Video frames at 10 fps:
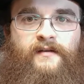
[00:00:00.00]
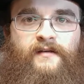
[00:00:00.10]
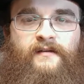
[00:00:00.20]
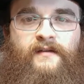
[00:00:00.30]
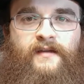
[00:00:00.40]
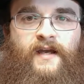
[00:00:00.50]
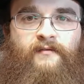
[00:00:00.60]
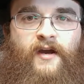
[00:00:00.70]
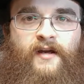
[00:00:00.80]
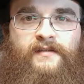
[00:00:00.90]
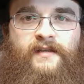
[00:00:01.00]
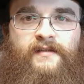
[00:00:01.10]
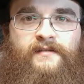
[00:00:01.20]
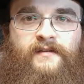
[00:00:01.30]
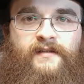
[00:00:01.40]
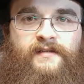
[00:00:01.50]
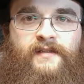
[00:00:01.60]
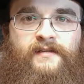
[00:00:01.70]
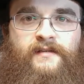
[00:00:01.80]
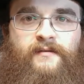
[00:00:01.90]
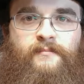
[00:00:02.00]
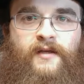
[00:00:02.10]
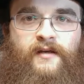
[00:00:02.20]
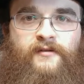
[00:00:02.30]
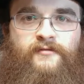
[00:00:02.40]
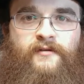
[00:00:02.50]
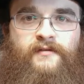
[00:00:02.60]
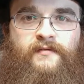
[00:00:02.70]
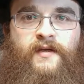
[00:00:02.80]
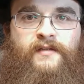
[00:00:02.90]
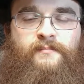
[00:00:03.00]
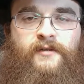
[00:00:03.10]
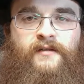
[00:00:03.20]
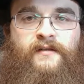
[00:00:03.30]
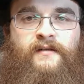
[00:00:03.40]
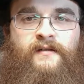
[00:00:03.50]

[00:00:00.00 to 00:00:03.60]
and that they have access to the system that controls Facebook.